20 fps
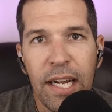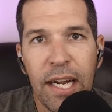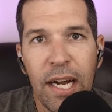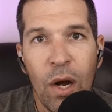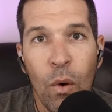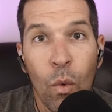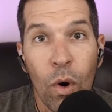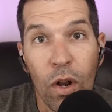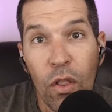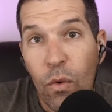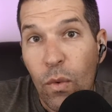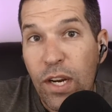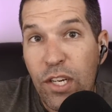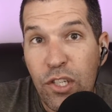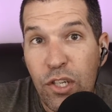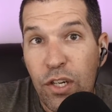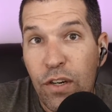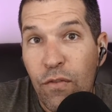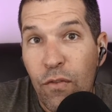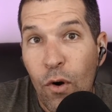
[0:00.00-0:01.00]
one of the ways
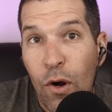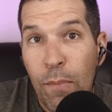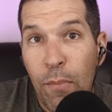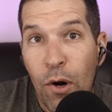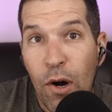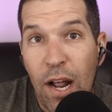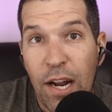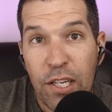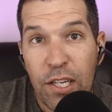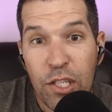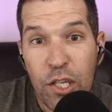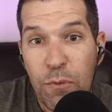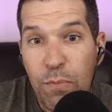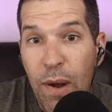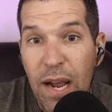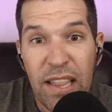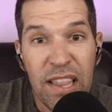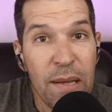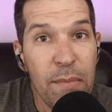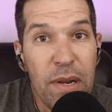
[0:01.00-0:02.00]
you could avoid burnout is just
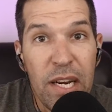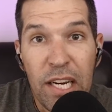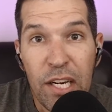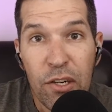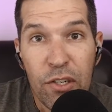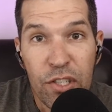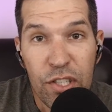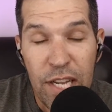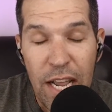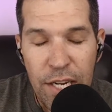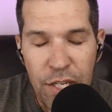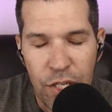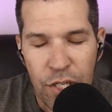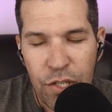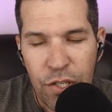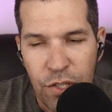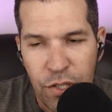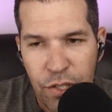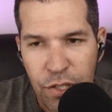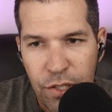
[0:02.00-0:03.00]
by limiting your
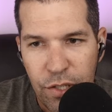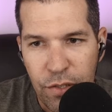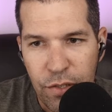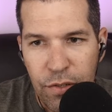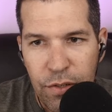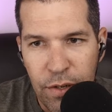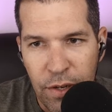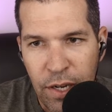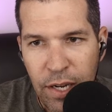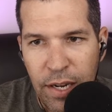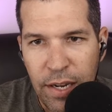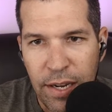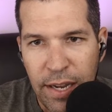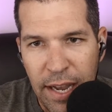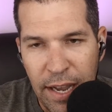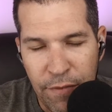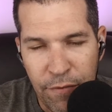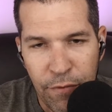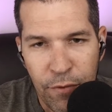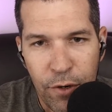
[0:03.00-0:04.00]
sessions
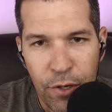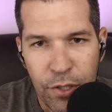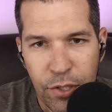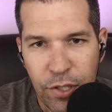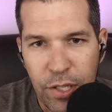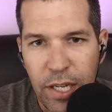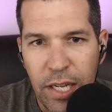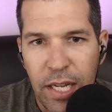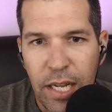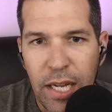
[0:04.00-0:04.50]
at first.